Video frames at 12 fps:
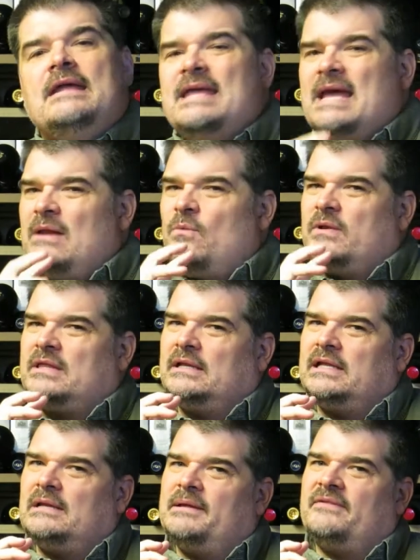yet with a
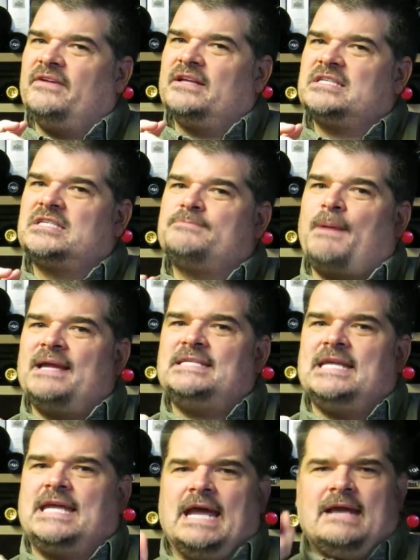little bit of a
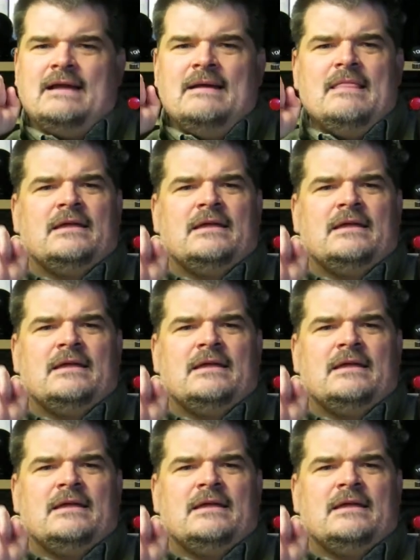spicy kick.